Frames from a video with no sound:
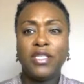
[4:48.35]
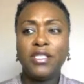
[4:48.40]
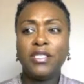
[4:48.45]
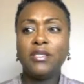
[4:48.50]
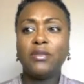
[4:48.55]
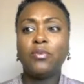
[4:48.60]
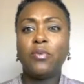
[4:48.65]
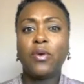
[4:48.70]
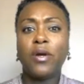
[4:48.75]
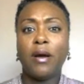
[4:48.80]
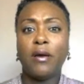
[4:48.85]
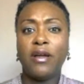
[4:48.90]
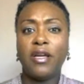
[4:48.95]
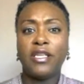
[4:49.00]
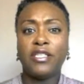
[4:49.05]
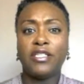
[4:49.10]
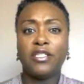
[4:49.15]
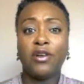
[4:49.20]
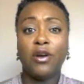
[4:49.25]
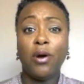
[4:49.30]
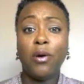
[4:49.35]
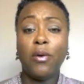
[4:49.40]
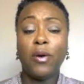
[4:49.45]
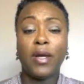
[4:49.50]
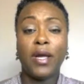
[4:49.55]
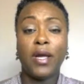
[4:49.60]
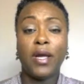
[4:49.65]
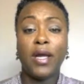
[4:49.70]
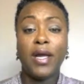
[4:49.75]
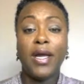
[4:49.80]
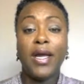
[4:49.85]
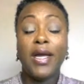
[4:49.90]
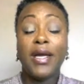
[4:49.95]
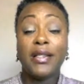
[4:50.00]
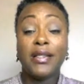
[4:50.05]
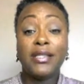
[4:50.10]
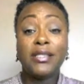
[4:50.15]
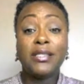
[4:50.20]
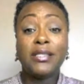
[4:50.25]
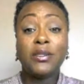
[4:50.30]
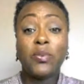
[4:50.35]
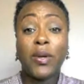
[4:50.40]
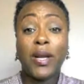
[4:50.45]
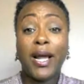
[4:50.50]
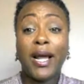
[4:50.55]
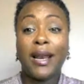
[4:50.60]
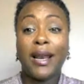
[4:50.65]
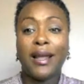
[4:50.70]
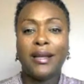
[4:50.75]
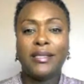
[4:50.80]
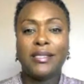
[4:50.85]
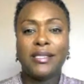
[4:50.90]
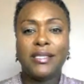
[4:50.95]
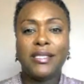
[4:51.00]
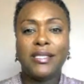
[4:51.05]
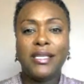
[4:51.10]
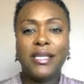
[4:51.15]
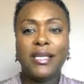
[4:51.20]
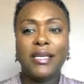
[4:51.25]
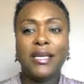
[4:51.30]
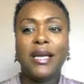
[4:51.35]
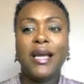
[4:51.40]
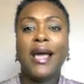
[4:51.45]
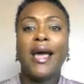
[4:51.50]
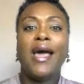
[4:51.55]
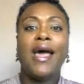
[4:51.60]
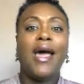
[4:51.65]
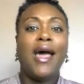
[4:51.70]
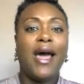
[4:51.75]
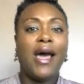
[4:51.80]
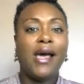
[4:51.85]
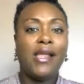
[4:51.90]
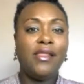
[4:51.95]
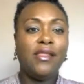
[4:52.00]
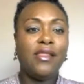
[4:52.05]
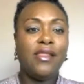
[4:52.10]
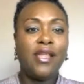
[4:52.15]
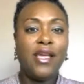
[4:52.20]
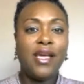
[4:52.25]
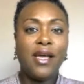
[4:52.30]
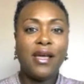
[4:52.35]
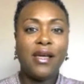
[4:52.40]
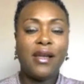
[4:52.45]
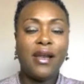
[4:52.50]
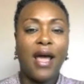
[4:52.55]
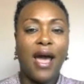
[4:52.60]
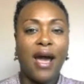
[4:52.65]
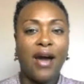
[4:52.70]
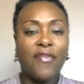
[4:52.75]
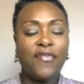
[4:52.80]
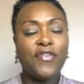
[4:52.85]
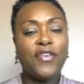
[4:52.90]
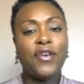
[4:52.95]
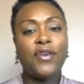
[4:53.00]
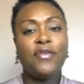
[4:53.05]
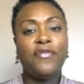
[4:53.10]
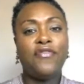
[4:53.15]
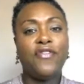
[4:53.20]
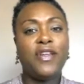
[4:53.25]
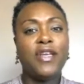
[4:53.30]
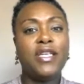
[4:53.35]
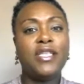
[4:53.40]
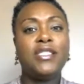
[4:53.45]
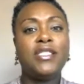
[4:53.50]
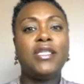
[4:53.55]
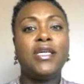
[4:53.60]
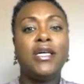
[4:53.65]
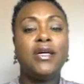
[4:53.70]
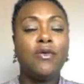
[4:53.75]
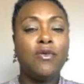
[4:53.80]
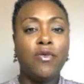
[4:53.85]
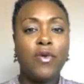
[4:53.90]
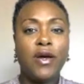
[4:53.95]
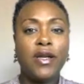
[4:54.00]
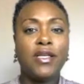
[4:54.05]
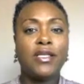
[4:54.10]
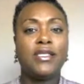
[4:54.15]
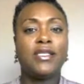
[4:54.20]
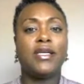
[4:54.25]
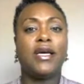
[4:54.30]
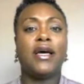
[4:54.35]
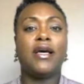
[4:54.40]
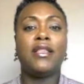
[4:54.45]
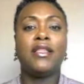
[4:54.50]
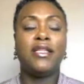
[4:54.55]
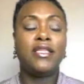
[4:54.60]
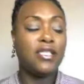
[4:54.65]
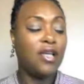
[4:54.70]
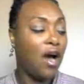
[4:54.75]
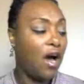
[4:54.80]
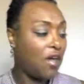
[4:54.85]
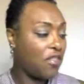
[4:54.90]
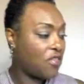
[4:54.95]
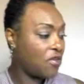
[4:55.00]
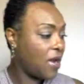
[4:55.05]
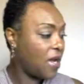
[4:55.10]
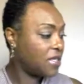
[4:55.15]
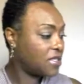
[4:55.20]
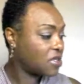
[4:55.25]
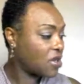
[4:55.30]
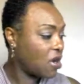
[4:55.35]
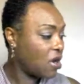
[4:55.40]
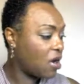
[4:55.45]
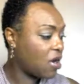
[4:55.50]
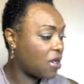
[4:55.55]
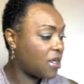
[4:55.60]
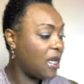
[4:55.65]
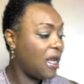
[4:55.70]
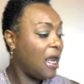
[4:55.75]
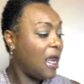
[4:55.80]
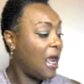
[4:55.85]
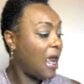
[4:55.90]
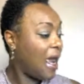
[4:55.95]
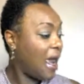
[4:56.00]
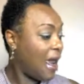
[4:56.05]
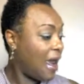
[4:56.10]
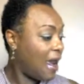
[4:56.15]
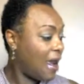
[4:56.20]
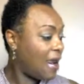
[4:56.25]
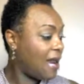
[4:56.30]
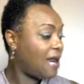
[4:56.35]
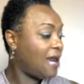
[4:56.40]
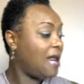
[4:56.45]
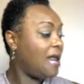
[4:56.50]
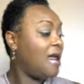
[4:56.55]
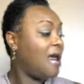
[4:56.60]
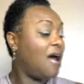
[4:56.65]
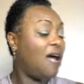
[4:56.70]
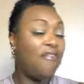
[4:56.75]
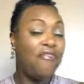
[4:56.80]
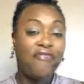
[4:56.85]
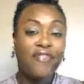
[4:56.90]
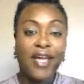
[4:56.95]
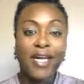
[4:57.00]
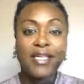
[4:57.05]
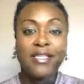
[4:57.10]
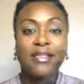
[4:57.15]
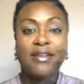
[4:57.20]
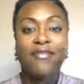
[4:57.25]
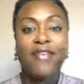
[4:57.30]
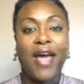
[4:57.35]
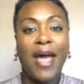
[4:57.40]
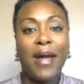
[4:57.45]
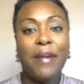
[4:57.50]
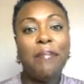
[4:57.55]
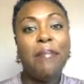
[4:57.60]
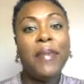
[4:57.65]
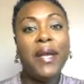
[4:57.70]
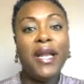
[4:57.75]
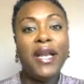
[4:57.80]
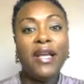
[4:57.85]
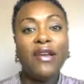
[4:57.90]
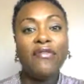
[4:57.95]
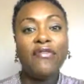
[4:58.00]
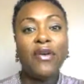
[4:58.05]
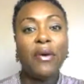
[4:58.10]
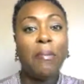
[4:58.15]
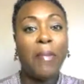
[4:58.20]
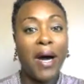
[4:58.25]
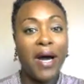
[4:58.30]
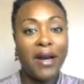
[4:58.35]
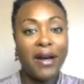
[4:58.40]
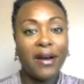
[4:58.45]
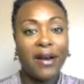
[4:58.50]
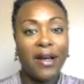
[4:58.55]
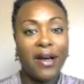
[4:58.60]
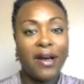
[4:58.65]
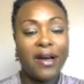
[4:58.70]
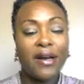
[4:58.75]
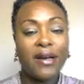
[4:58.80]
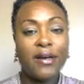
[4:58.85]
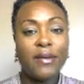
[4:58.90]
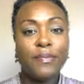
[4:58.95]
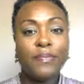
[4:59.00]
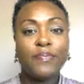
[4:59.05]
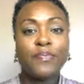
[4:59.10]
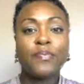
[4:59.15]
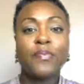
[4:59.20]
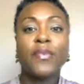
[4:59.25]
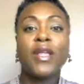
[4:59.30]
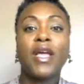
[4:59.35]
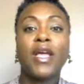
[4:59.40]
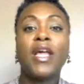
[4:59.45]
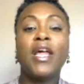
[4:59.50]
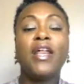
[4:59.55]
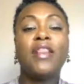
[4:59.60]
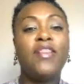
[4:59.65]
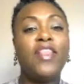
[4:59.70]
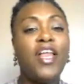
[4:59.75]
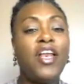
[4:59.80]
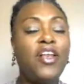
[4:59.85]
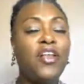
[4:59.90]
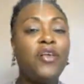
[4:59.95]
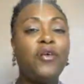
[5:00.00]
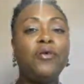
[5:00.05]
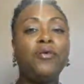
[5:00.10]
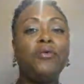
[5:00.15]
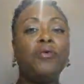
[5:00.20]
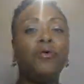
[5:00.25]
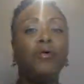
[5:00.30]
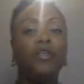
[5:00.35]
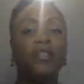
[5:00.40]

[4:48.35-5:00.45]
this is where it's going. This is what I'd like to see. And then after you finish what this author has called an effective and meaningful monologue, then you